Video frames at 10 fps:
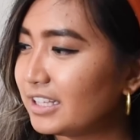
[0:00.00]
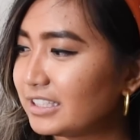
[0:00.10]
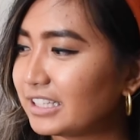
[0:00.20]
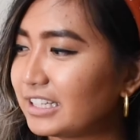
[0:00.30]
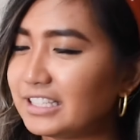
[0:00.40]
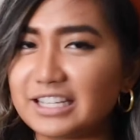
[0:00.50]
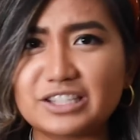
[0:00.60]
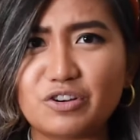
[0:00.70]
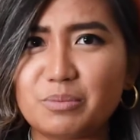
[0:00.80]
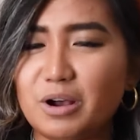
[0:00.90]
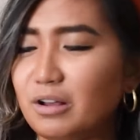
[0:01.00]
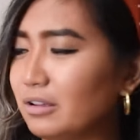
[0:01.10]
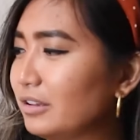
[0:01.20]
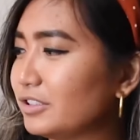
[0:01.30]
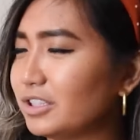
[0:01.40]
It's like a disco ball.
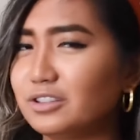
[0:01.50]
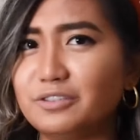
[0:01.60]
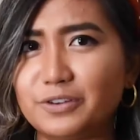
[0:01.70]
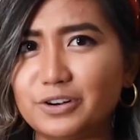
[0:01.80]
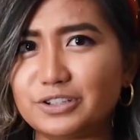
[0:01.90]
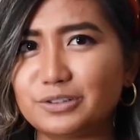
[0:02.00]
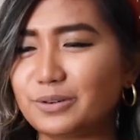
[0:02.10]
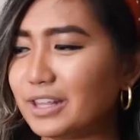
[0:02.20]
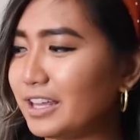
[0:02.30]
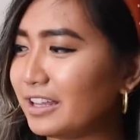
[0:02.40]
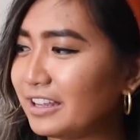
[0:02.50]
Should I do a photo shoot with it?